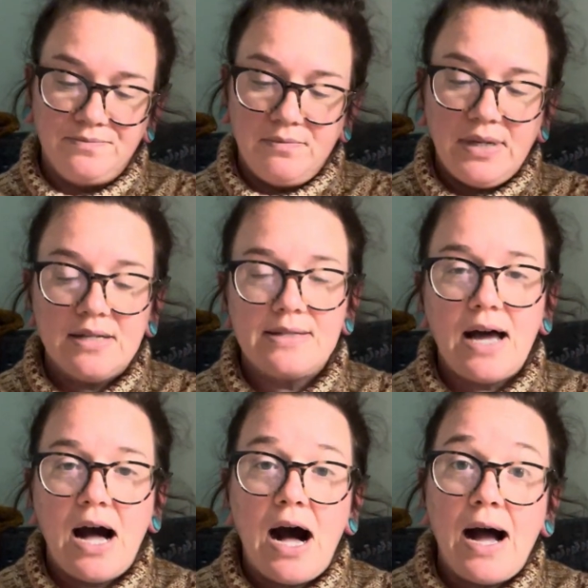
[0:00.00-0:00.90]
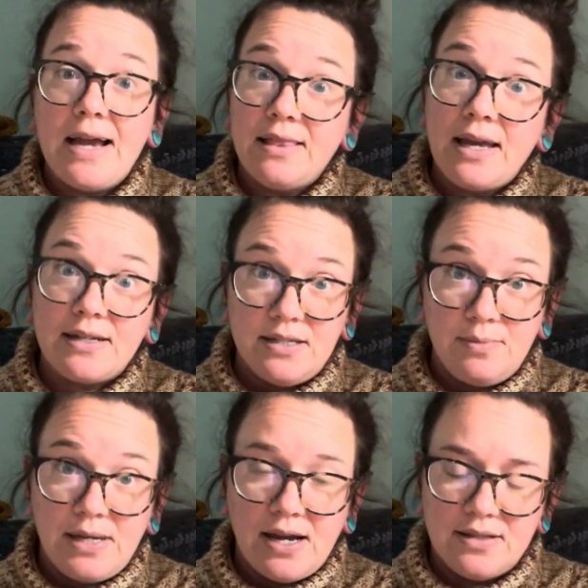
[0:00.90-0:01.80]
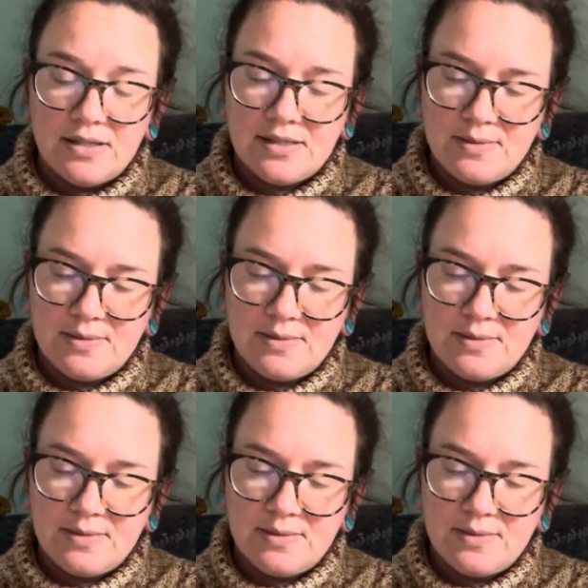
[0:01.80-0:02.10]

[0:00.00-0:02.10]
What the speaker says: because I like DPNs.